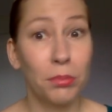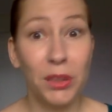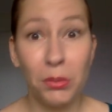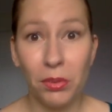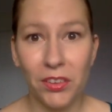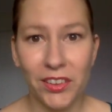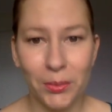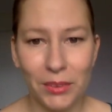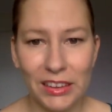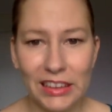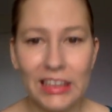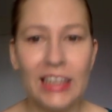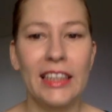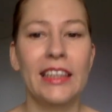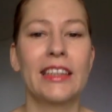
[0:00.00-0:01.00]
people's
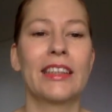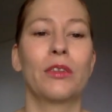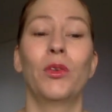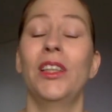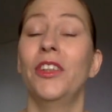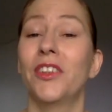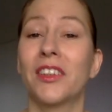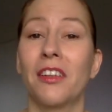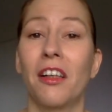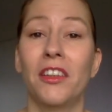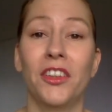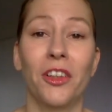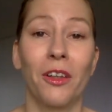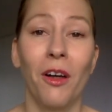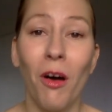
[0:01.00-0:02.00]
mistakes when you start
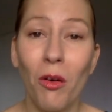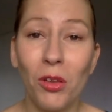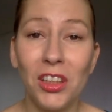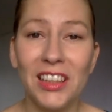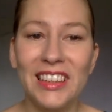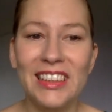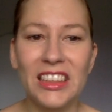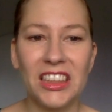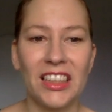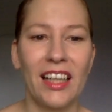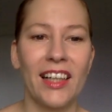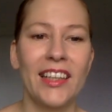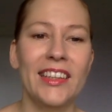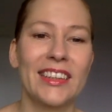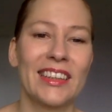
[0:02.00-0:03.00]
your own niche
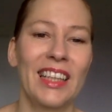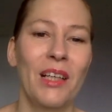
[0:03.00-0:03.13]
site.